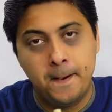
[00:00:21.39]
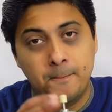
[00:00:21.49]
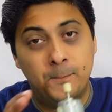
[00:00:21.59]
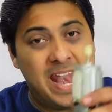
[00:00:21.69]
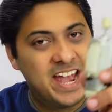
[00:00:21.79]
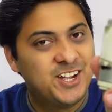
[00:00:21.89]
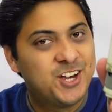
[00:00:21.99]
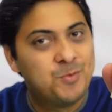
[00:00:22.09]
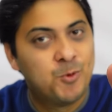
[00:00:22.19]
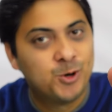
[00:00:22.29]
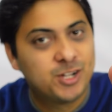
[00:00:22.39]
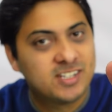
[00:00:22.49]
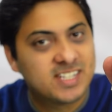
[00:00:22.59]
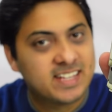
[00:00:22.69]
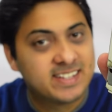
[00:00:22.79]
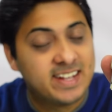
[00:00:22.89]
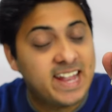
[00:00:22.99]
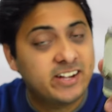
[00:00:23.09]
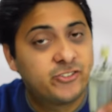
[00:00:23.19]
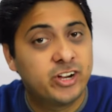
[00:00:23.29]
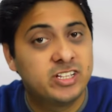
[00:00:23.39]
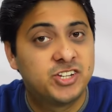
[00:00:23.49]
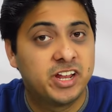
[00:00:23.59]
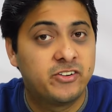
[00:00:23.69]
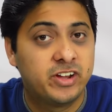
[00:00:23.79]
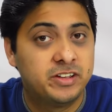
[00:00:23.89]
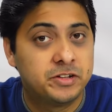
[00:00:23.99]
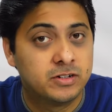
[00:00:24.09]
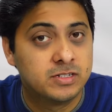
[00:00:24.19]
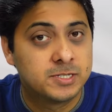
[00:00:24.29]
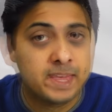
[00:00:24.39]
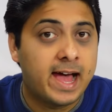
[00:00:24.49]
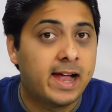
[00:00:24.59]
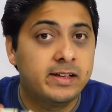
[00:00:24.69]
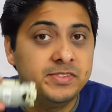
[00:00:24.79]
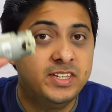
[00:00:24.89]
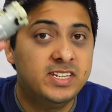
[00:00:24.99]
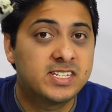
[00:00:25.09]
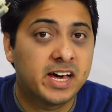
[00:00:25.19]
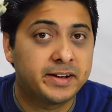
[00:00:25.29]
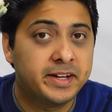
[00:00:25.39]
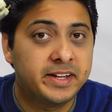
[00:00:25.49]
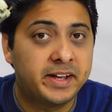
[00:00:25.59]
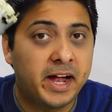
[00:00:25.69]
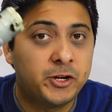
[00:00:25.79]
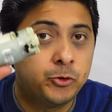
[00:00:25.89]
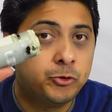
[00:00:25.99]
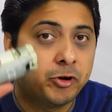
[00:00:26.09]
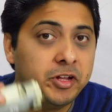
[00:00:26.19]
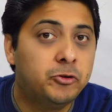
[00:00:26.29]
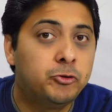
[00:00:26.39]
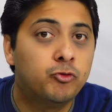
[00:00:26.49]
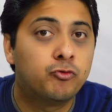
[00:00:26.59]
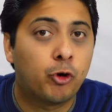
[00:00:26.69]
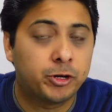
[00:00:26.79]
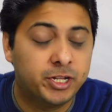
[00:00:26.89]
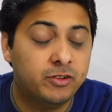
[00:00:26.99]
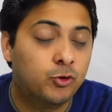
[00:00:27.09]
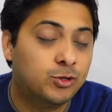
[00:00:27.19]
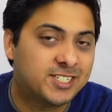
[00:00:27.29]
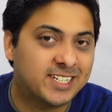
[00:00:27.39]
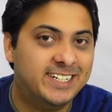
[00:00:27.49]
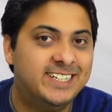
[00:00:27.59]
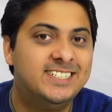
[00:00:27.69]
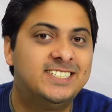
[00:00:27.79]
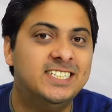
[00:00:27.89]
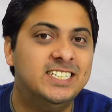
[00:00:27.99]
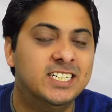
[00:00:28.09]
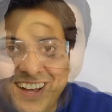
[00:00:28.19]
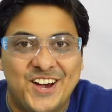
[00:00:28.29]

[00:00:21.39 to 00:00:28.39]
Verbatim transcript: blender motors as electric generators and these are rated at 220 to 240 volts DC.